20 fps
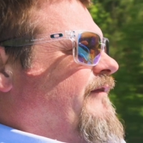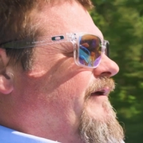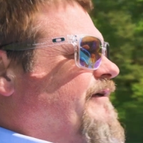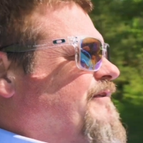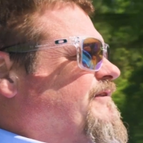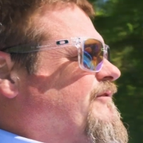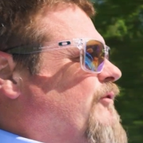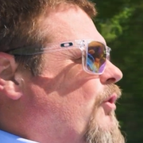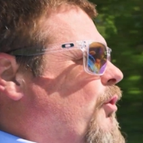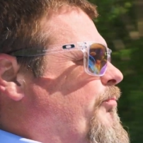this
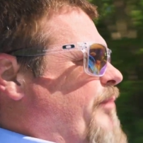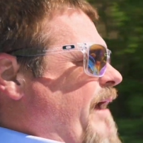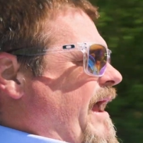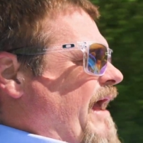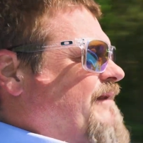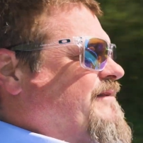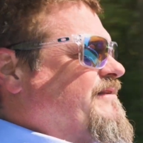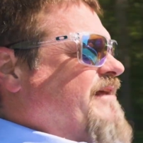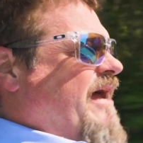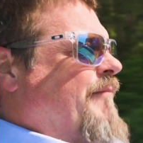whole
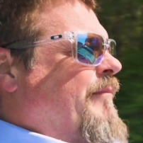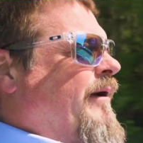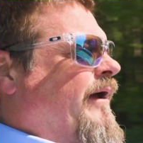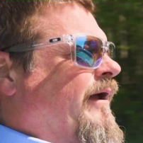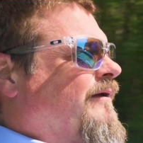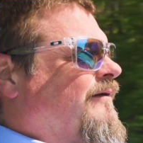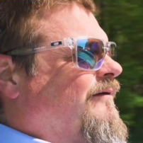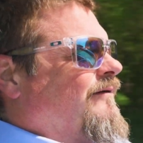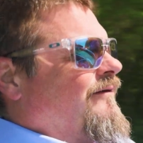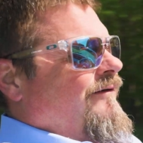
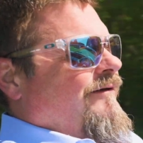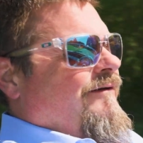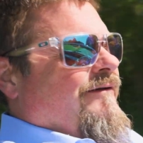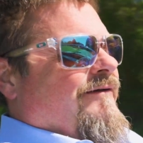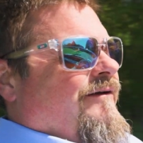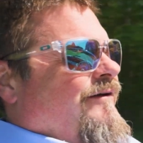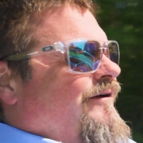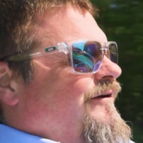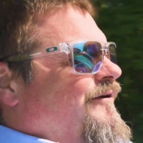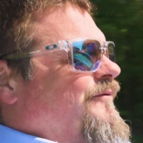pandemic.
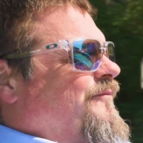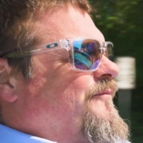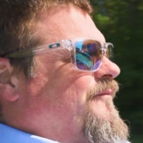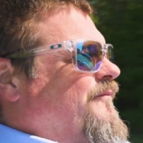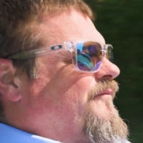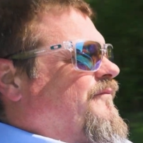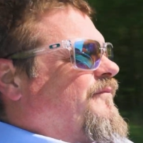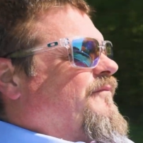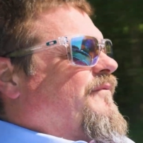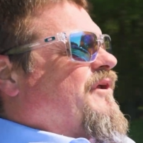
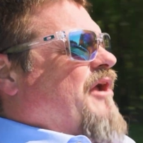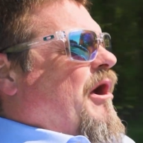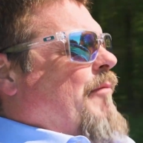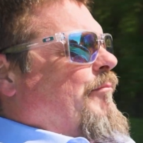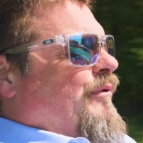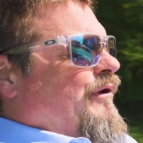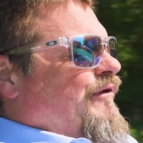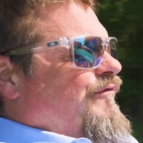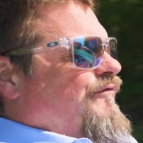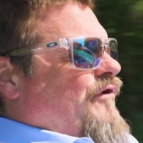
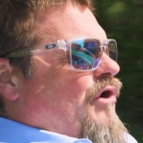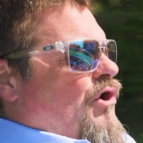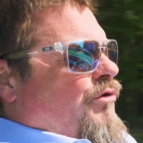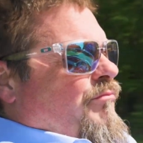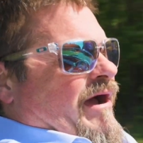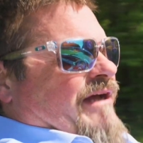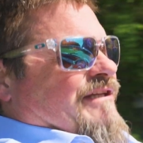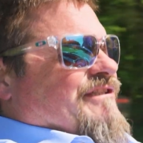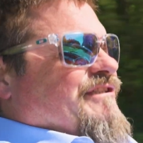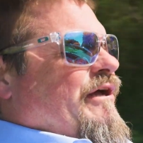Company phone,
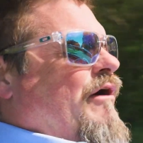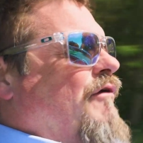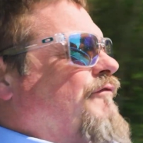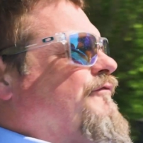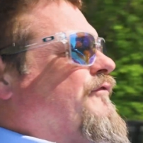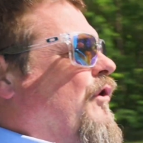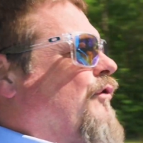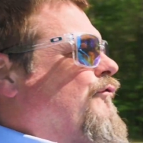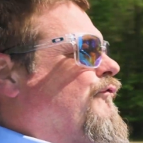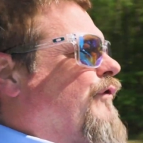my cell
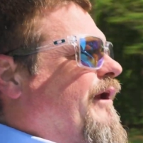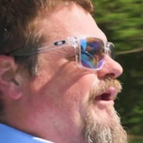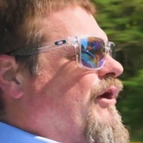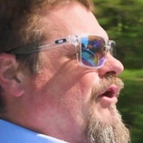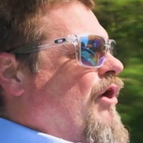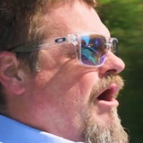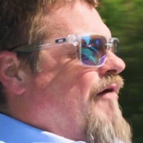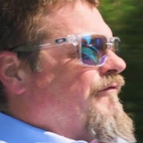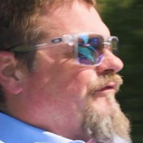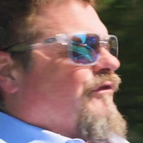phone ringing
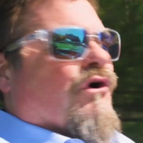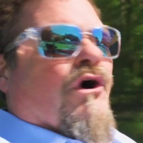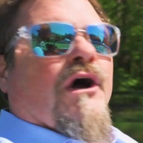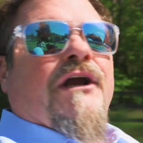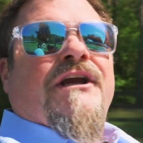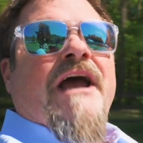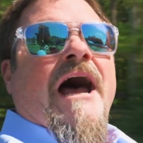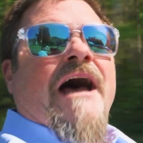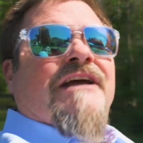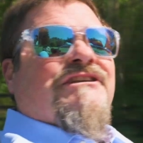off the
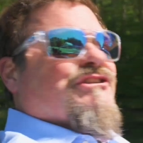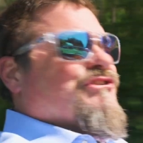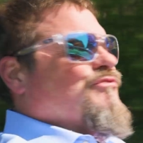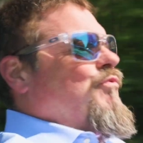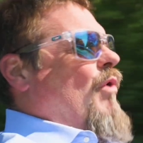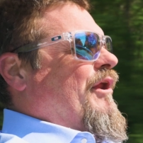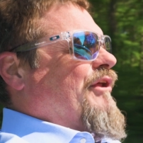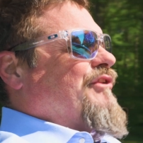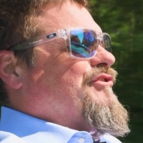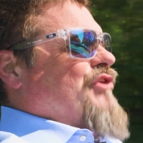hook. Guys just
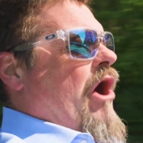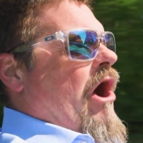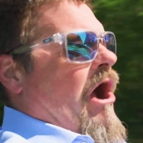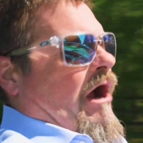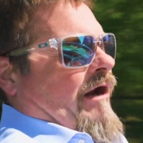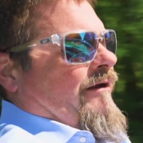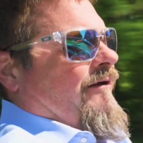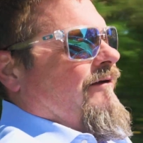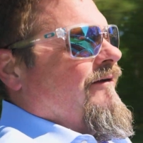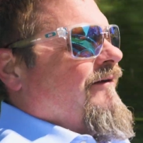want to
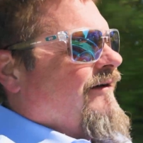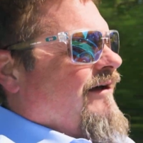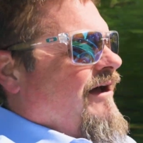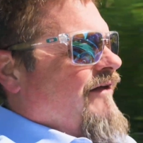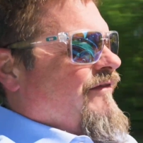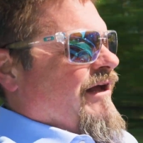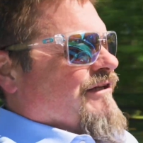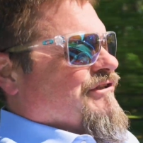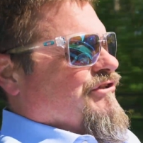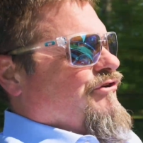talk,
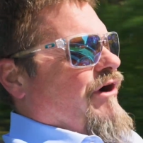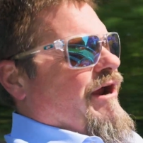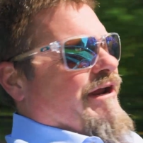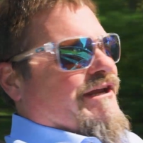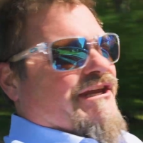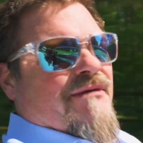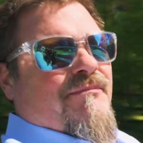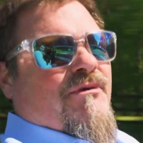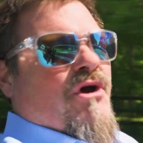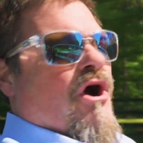and that's
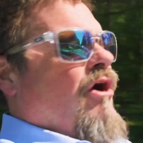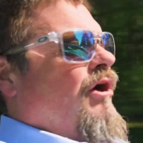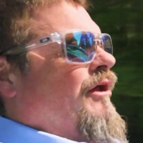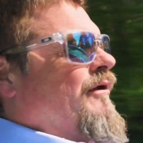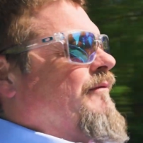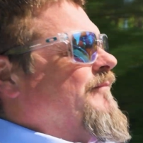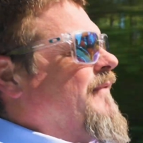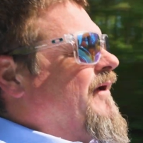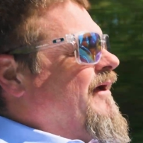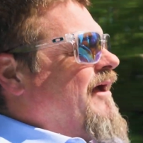great. Keep
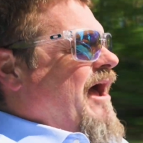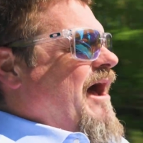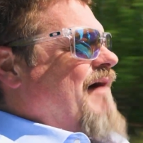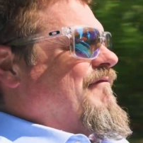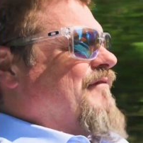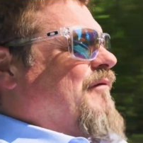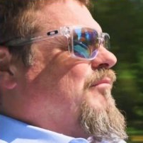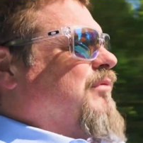calling, having a